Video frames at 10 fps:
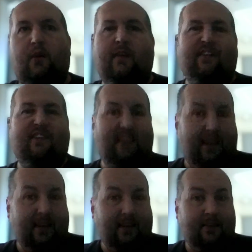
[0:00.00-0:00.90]

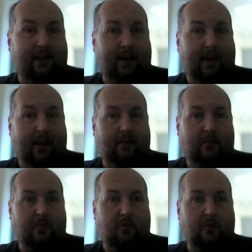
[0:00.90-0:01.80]
second diagonal
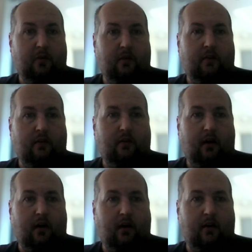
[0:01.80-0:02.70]
movement
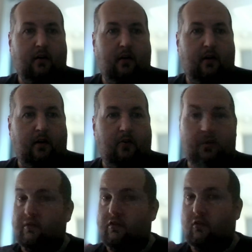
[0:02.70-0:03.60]
on a
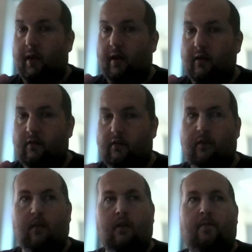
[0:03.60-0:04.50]
grid of squares
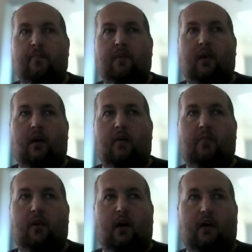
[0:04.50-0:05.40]

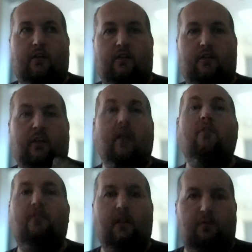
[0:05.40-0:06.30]
costs 10
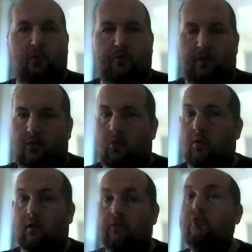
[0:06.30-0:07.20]
feet of movement,
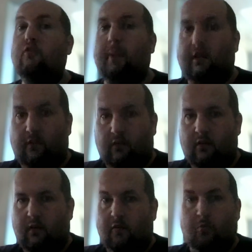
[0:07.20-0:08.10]
or 2 spaces
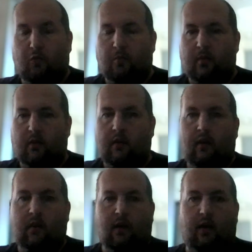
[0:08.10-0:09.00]
of movement.
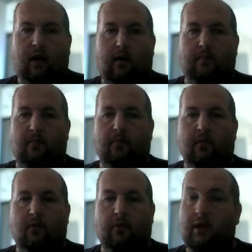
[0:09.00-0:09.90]

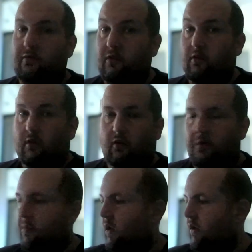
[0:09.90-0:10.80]
Without further ado,
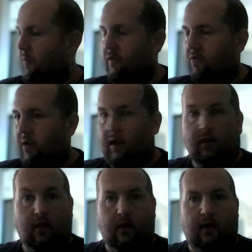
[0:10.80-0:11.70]
I'm going to demonstrate
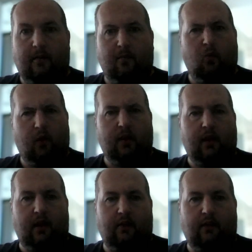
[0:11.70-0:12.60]
what
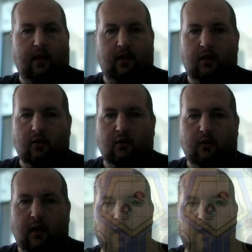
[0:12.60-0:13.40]
that exactly looks like.